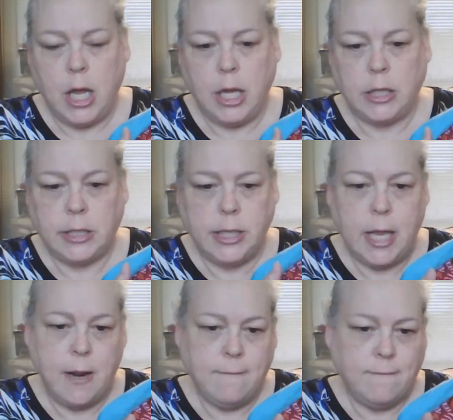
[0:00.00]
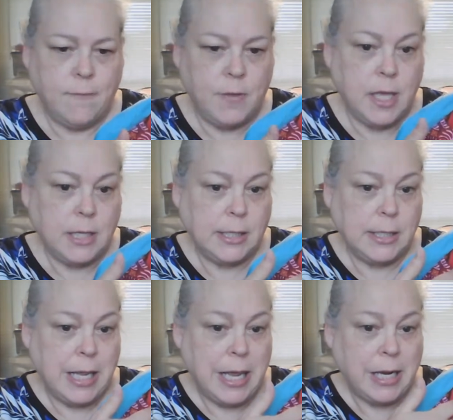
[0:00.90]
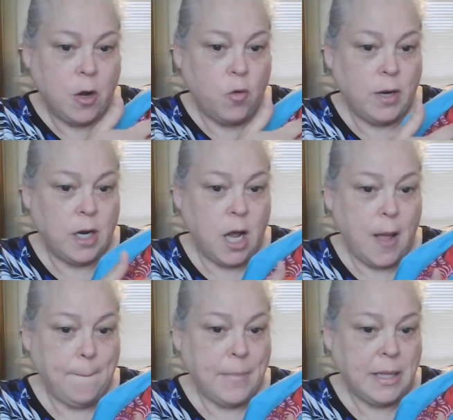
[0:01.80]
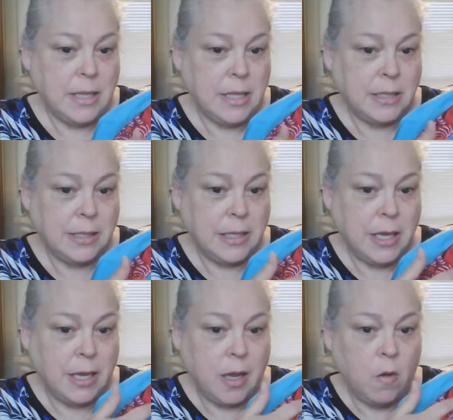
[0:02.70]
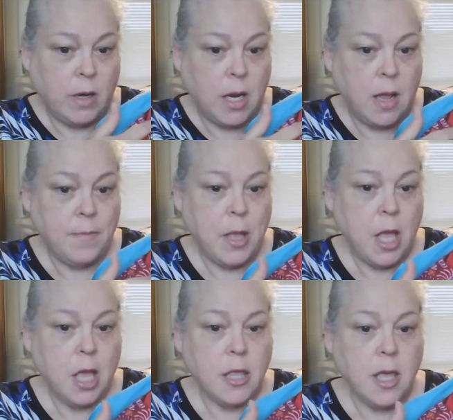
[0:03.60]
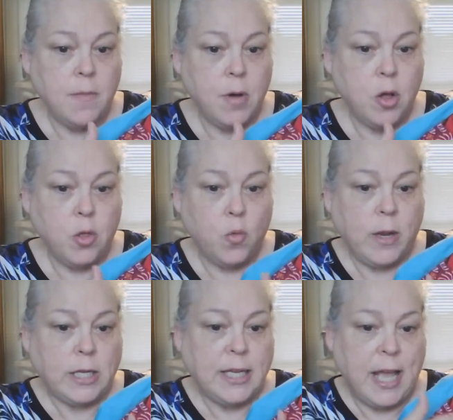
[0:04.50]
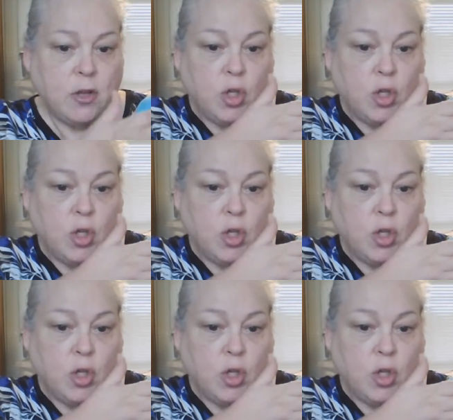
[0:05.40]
instead of this line going up and this line going up, they both went down.